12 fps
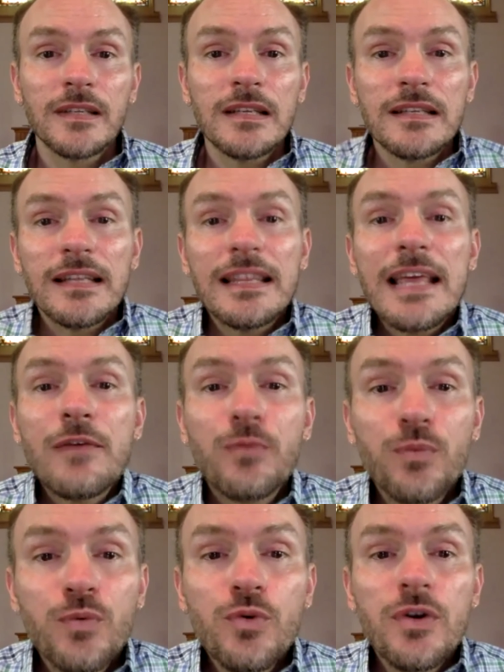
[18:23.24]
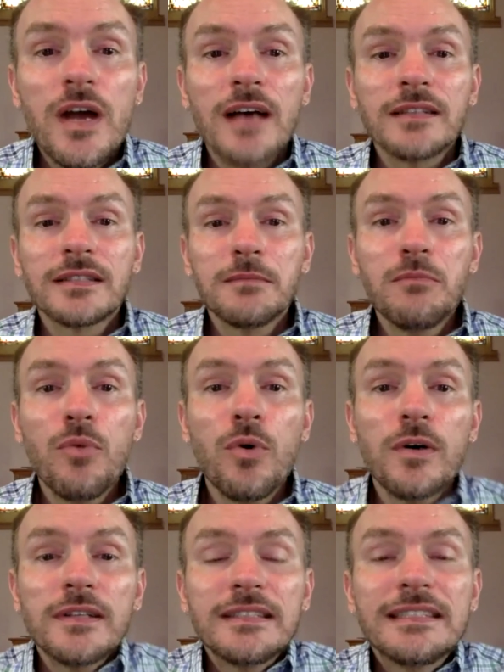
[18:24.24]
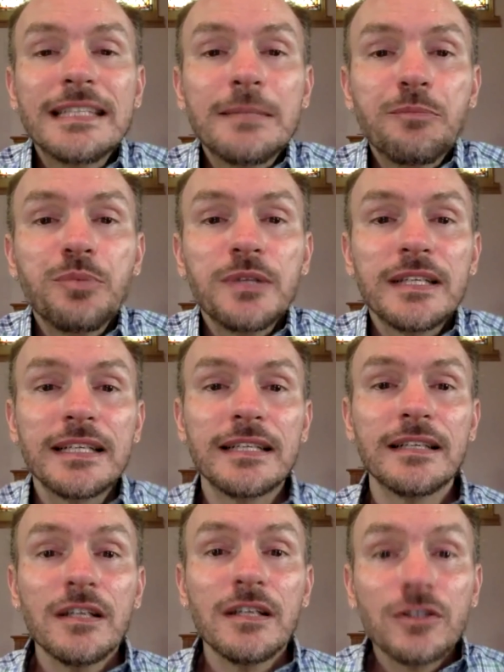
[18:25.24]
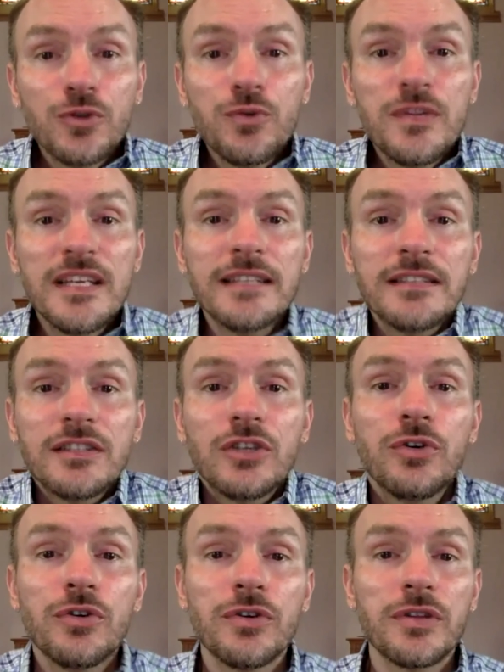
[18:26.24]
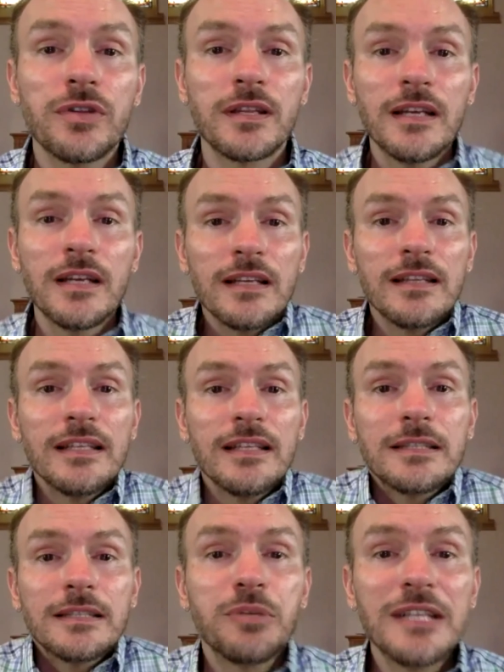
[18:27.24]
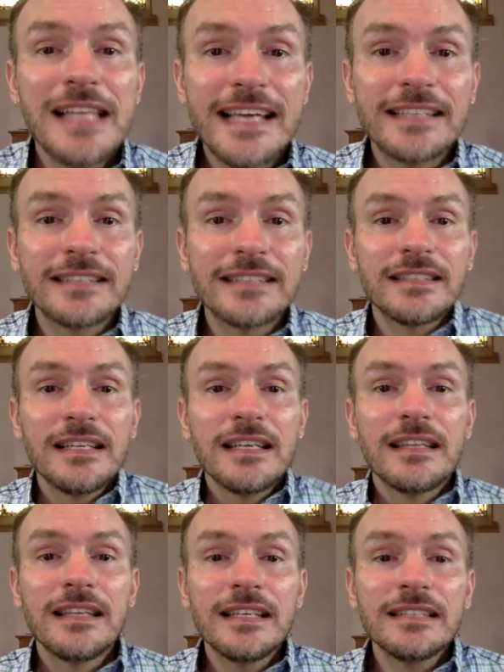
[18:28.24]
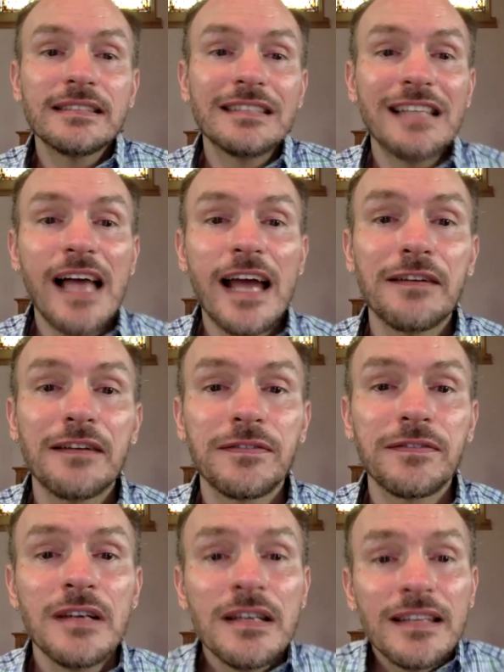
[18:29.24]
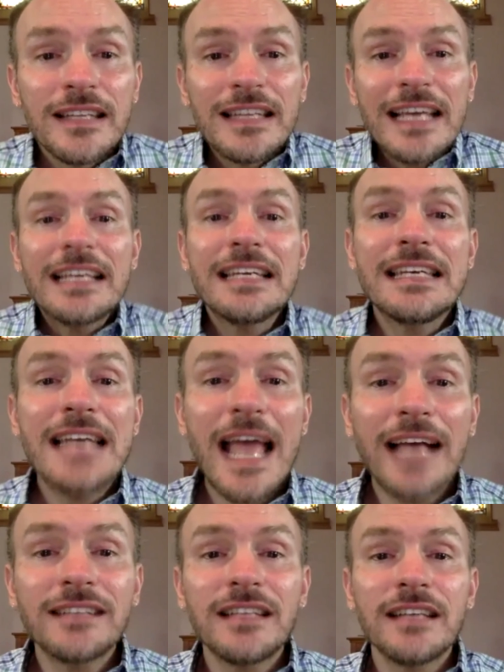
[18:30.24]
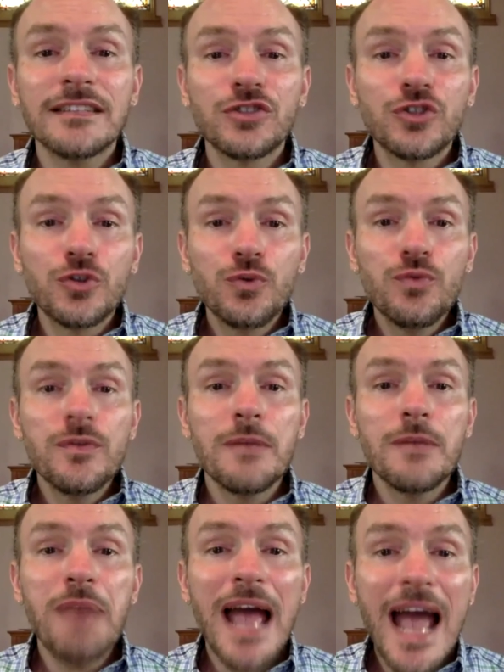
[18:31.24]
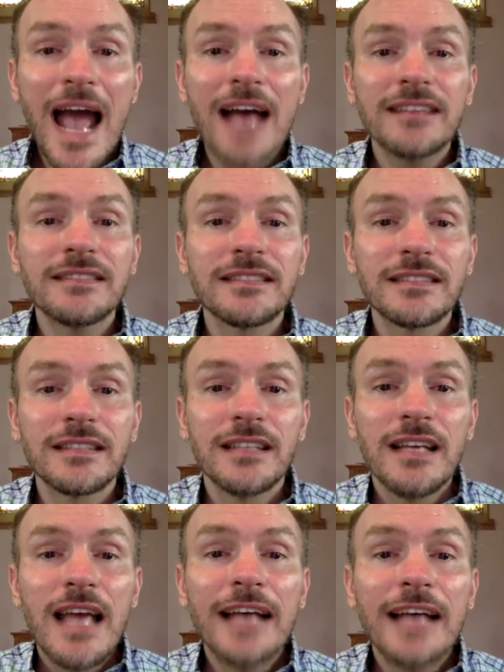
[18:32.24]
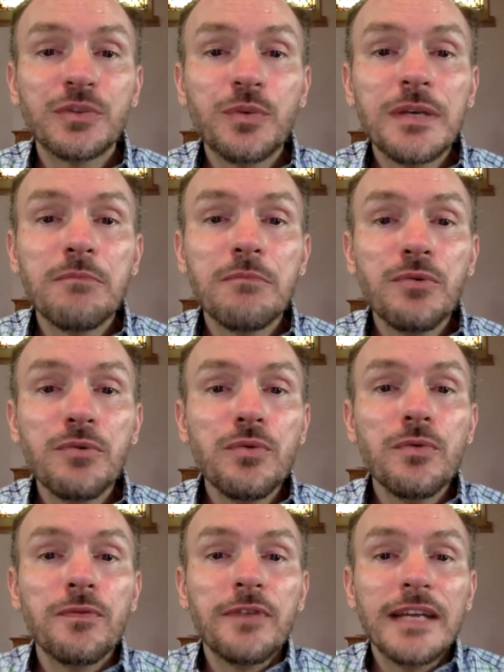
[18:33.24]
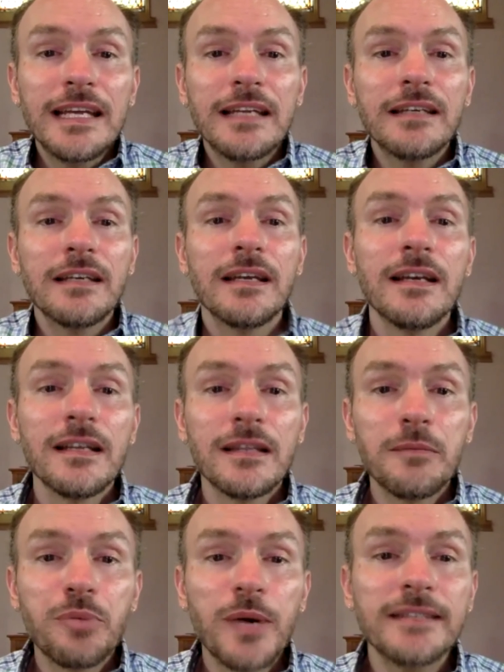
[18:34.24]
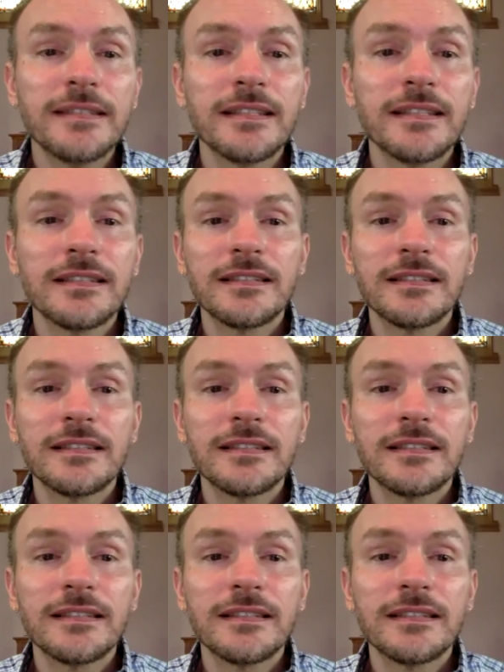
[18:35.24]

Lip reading: That they root us more deeply to this earth, this place, this life, that they connect us to the past as we move in the present,